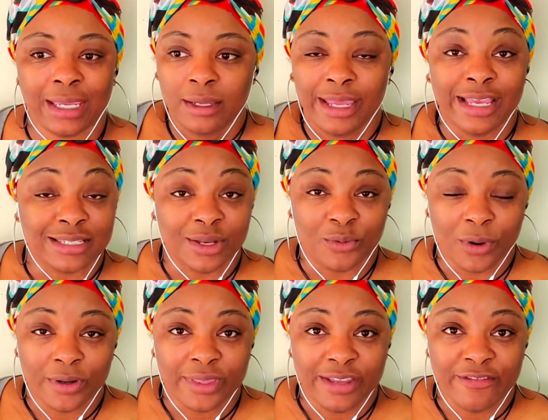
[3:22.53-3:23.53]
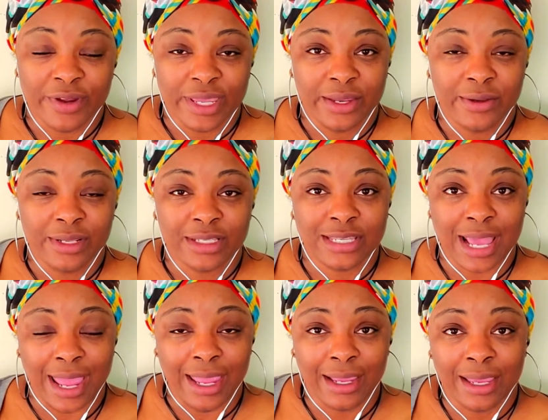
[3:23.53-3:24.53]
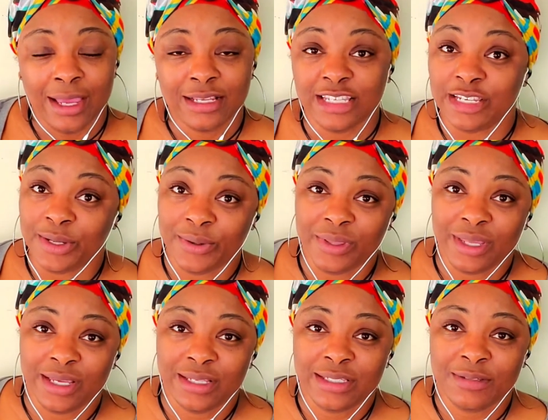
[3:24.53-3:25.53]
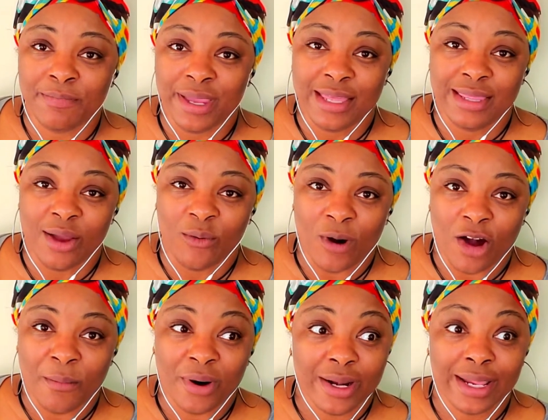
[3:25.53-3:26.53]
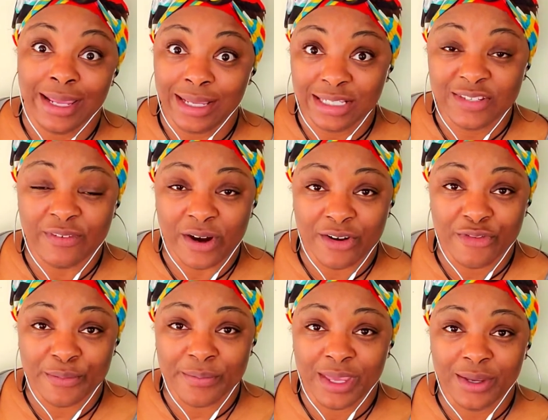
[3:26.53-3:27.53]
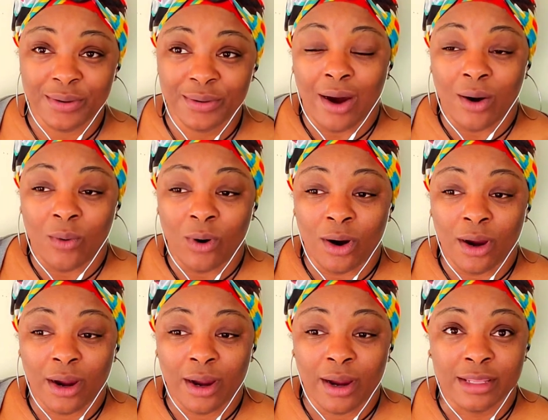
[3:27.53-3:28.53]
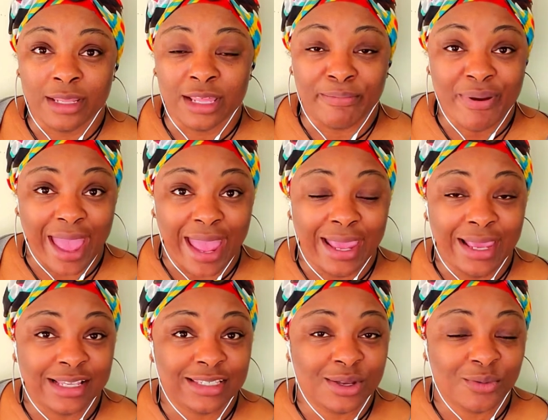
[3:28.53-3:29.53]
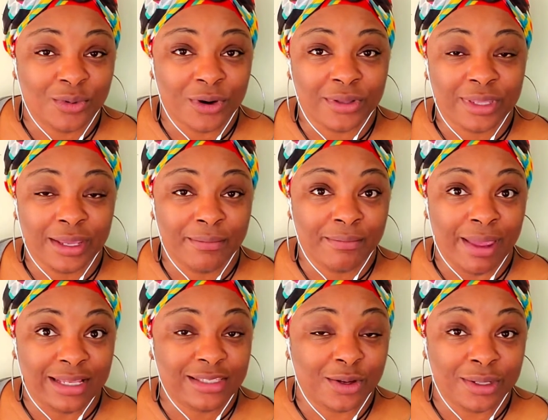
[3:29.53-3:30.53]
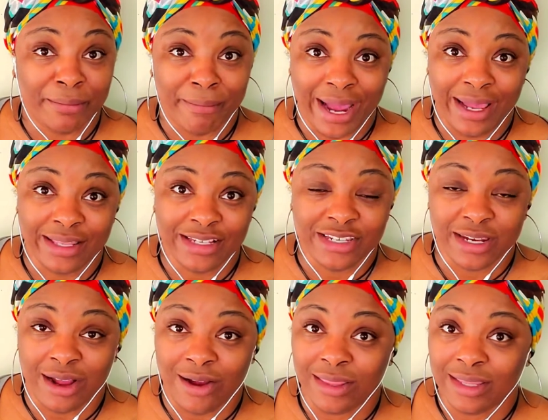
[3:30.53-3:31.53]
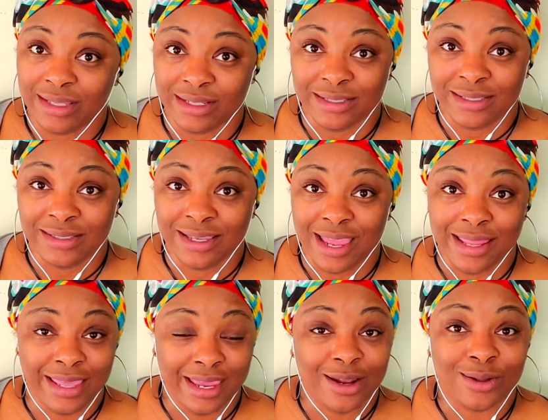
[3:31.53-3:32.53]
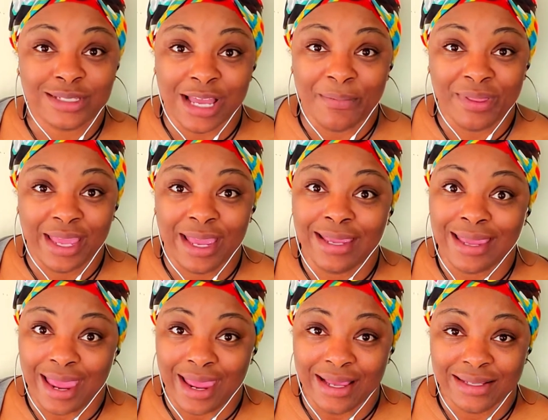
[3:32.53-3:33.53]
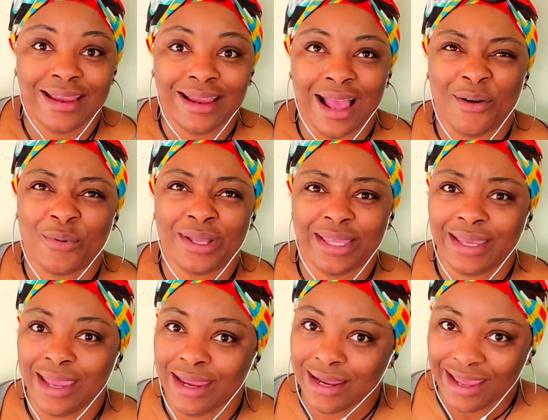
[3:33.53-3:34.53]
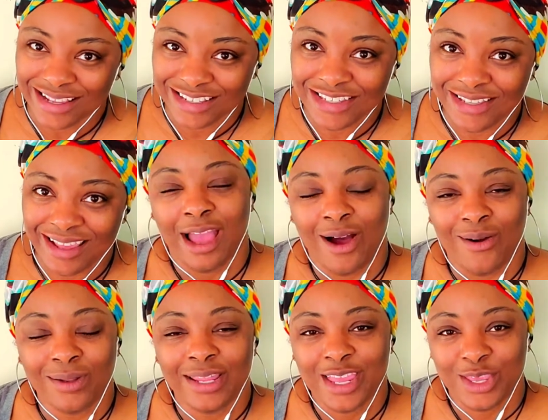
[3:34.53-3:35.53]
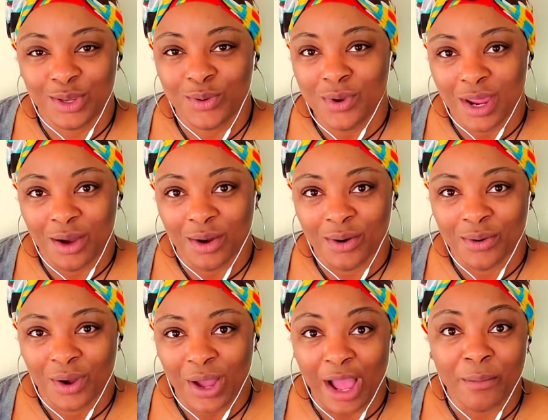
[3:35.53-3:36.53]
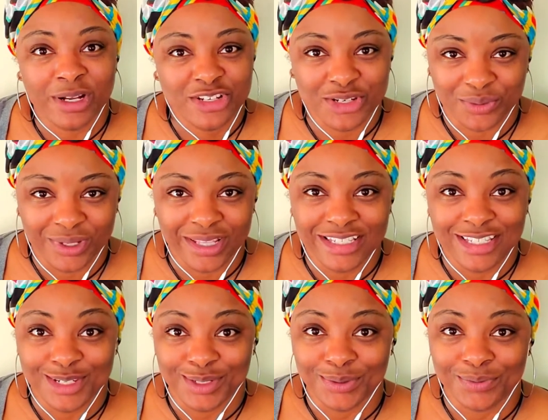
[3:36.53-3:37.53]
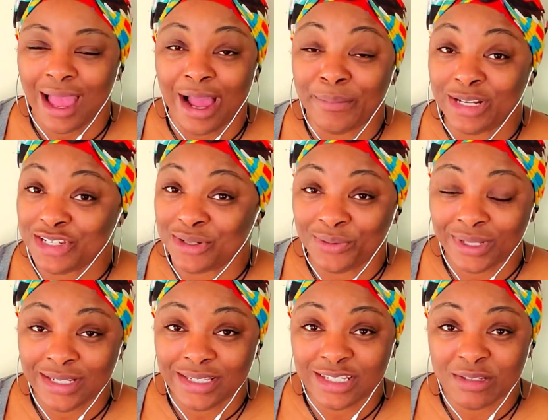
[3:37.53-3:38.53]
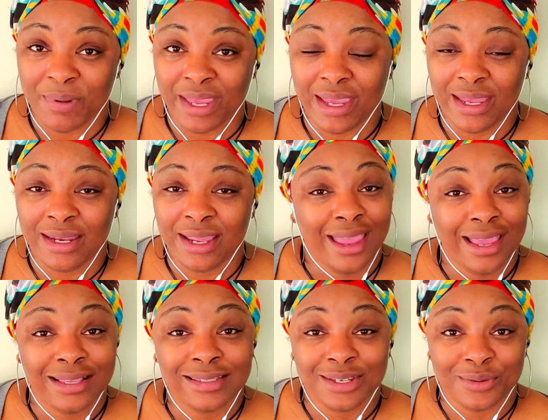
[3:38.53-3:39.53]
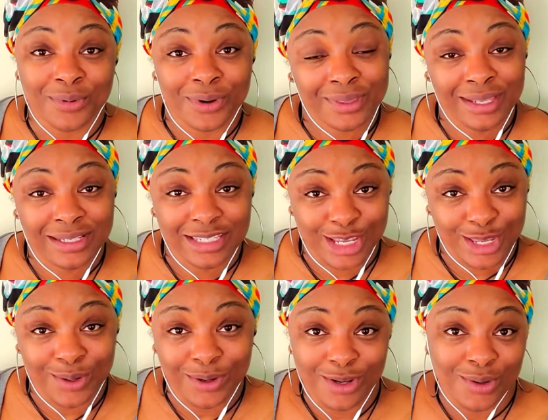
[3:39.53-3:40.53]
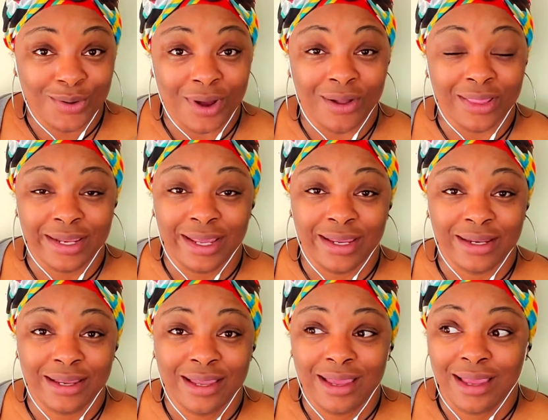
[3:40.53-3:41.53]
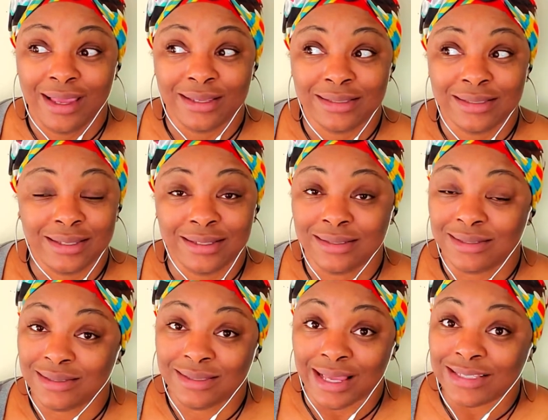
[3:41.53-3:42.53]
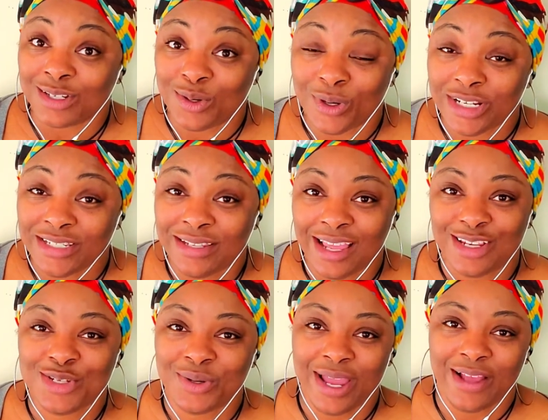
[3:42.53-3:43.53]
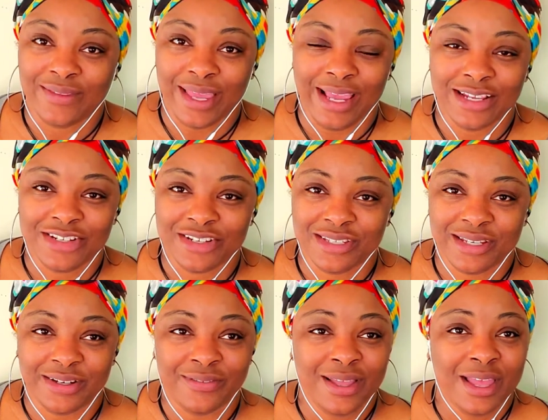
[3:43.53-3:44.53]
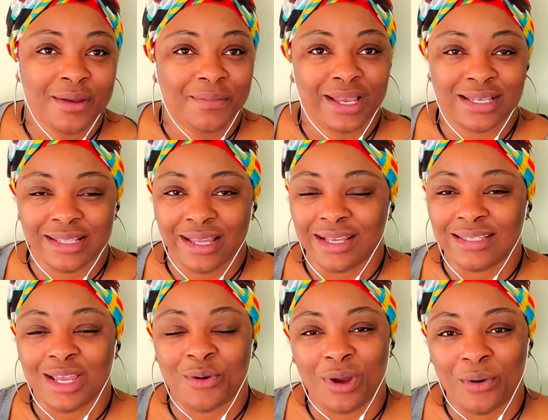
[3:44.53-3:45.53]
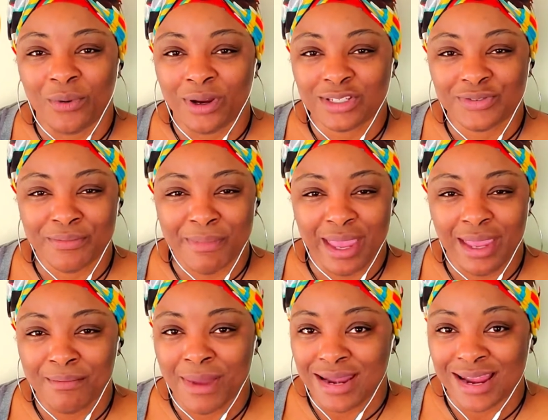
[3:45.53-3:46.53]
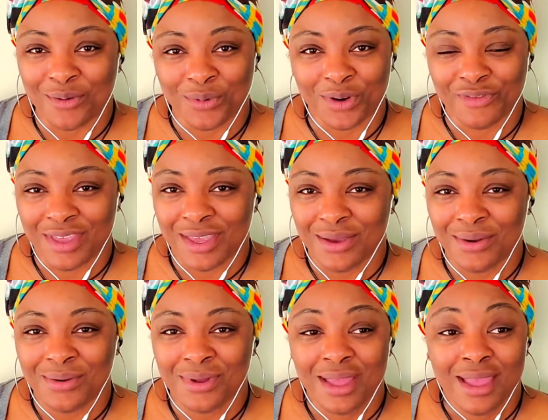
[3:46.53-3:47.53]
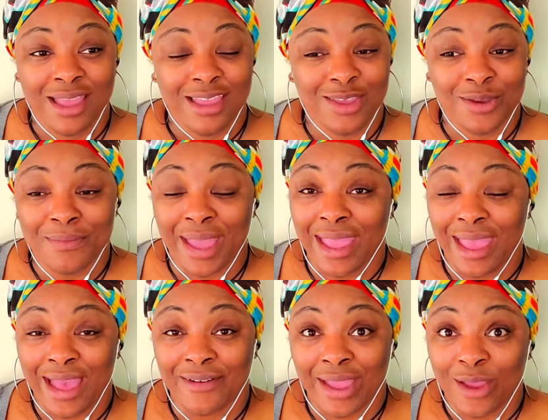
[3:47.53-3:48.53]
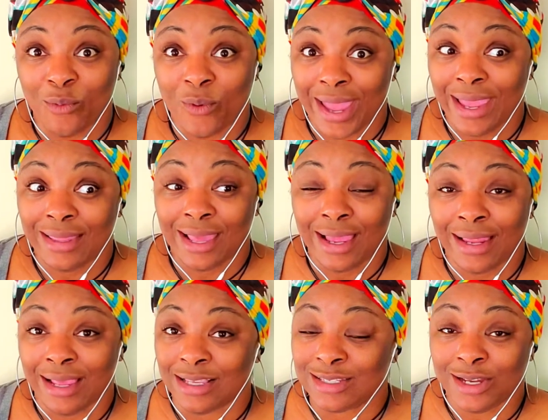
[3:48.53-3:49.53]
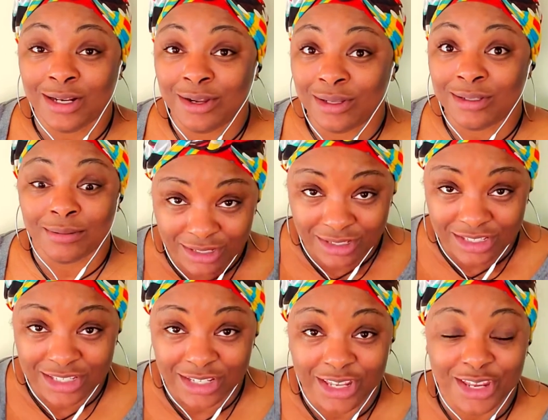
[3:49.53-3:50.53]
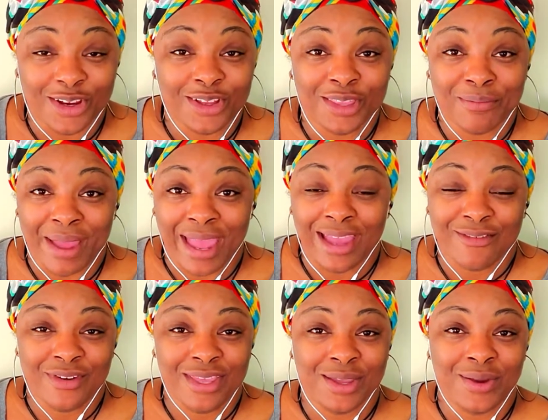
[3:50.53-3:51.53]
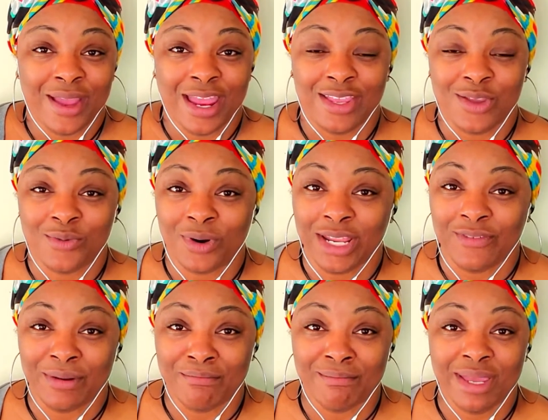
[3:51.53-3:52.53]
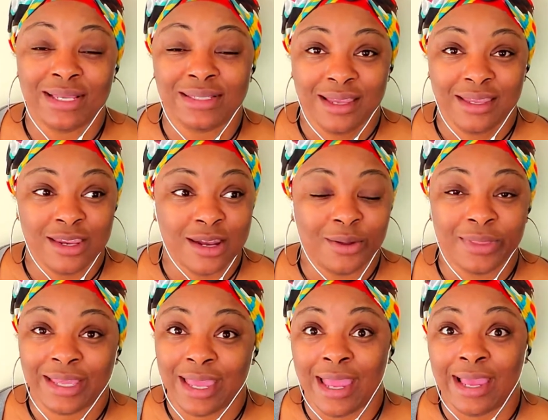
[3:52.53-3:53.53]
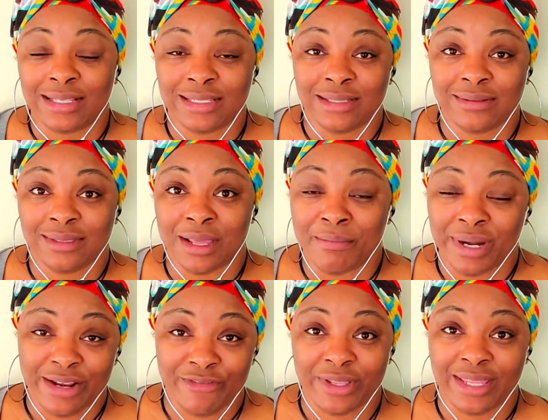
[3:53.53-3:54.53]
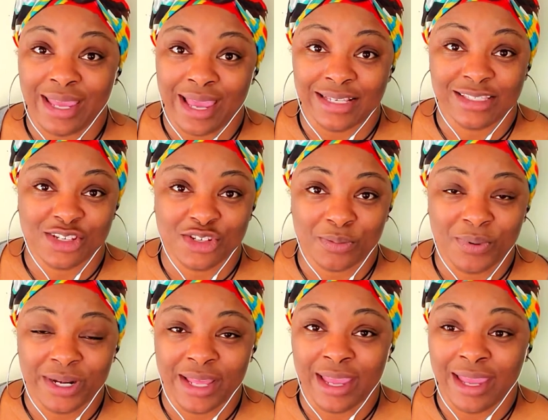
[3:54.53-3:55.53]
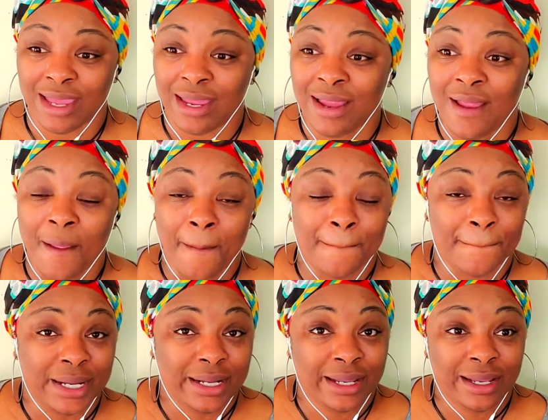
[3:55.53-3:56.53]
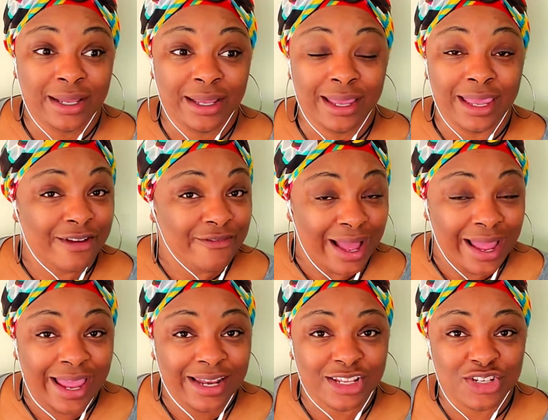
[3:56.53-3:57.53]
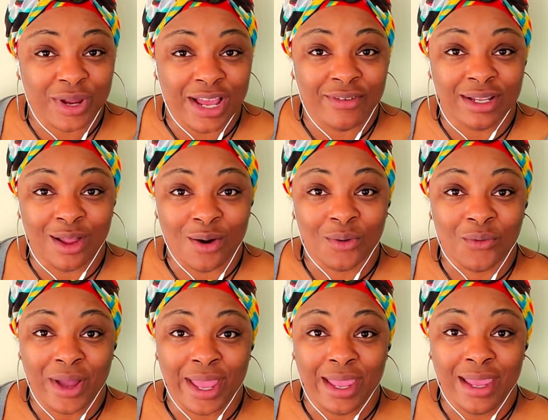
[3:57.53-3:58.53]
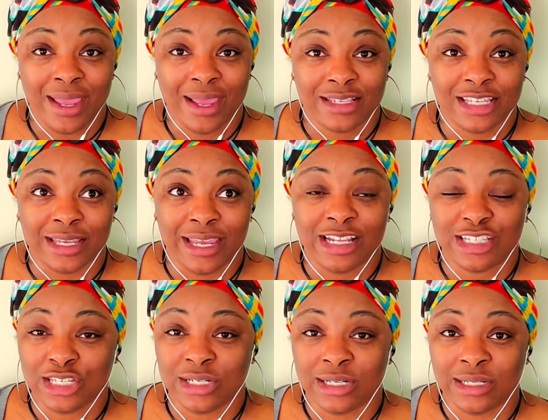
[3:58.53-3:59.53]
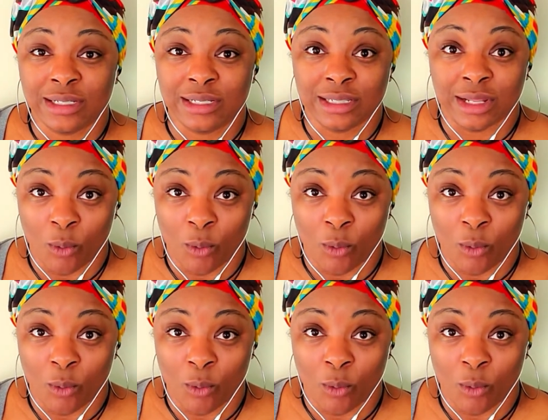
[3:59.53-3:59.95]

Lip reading: is it worth it for you to do this, being that Walmart is far from you, or the pay isn't worth it based on the mileage and all of this? And then on top of that, gas. I really can't answer that. Only you know how much you're willing to do, how much you're willing to spend. Is it worth it to you to do all of that? That's a question that you will have to ask yourself. Because like I said, what works for me might not work for you. You may have a way that is going to secure the bag for you and you won't even miss, the money for the gas that you're putting in. But if I had to drive a long way to get to the